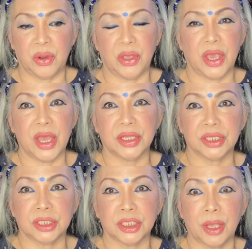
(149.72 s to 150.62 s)

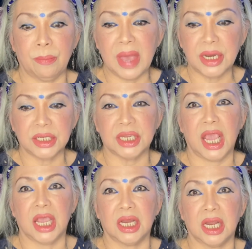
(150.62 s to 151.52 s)
Yes,
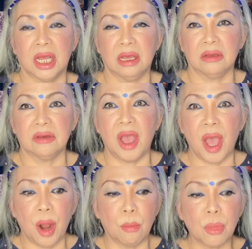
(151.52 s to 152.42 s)
meditate.
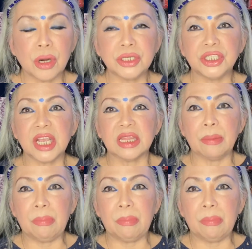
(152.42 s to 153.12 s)
Merging the